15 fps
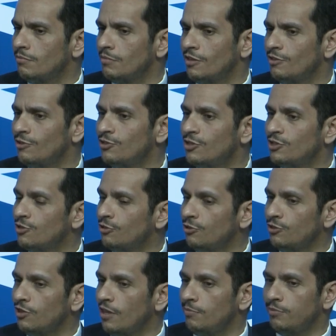And this is
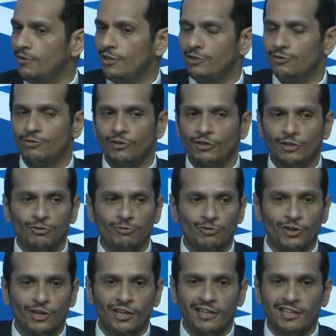not applied only to
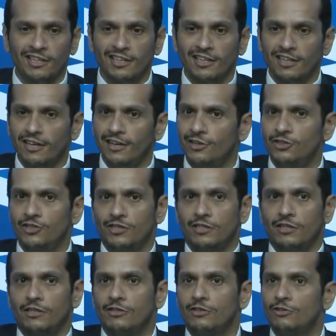a Al
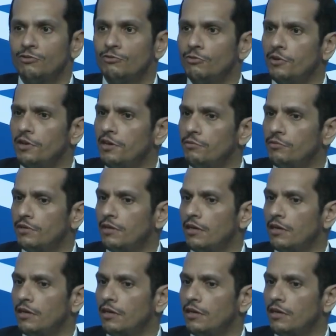Jazeera, it's to anyone.